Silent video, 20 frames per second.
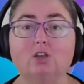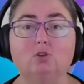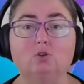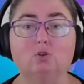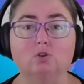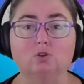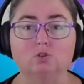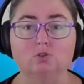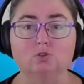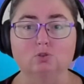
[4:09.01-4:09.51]

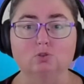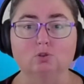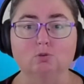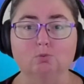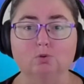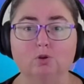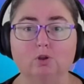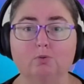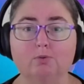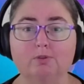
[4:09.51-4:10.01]
you can do the
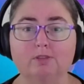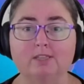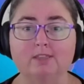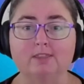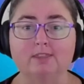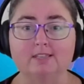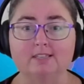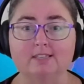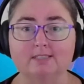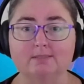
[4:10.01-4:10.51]
work
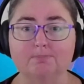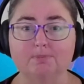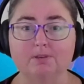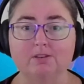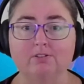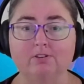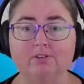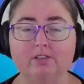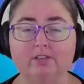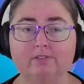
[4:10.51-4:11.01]
within this
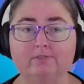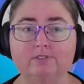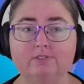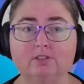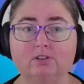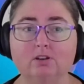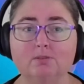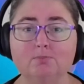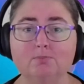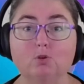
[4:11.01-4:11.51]
period of
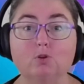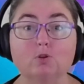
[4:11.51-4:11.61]
time,